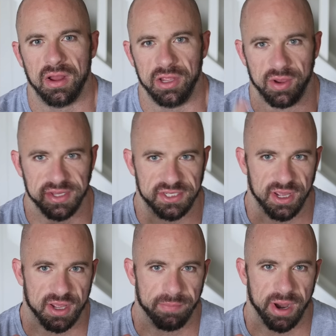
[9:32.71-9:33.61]
you can
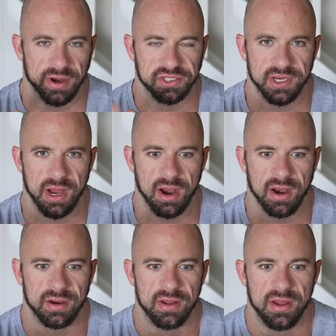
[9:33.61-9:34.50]
see a comparison
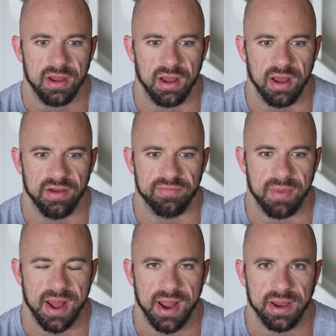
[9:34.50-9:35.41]
here of
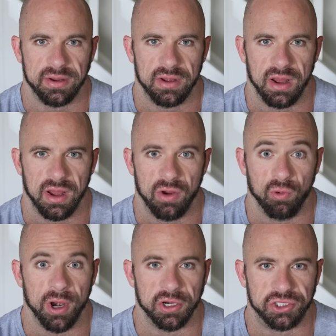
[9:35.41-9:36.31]
my uh,
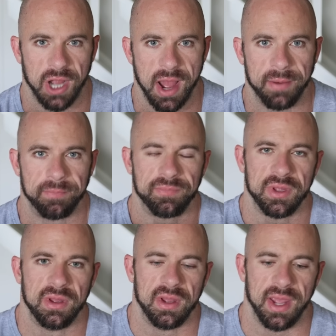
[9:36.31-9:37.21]
rear shot.
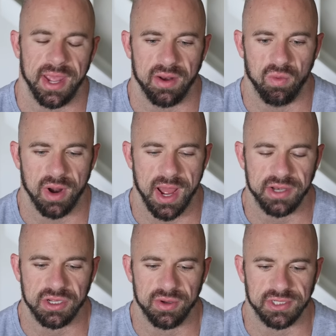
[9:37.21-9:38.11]
And what I
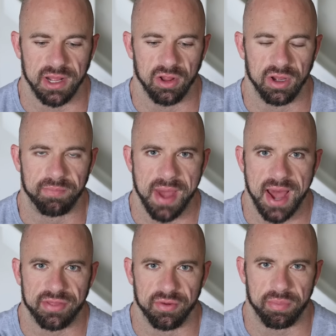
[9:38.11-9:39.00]
do is I look
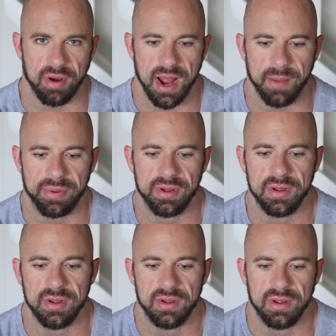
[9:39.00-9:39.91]
back through prep
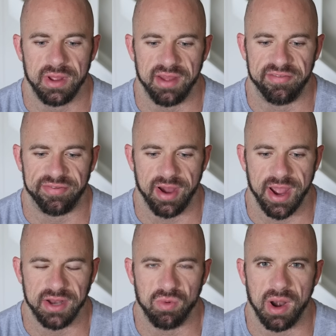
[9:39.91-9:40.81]
and
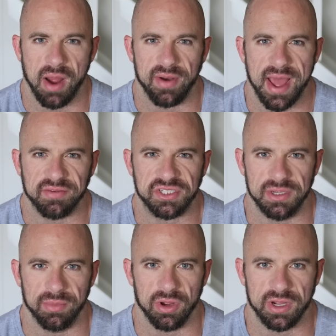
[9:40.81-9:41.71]
find when I would have
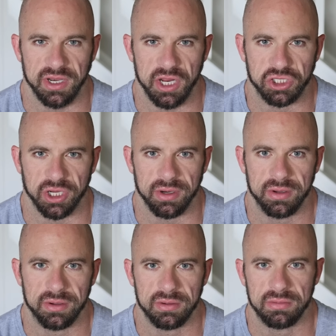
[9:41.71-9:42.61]
similar
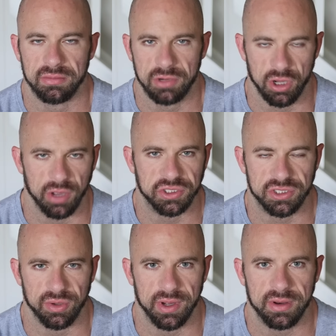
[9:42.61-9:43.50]
condition close
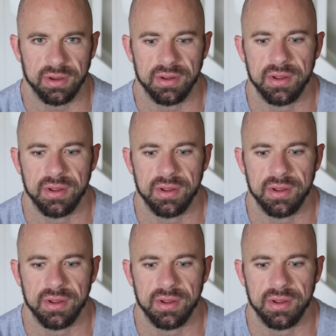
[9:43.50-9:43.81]
to it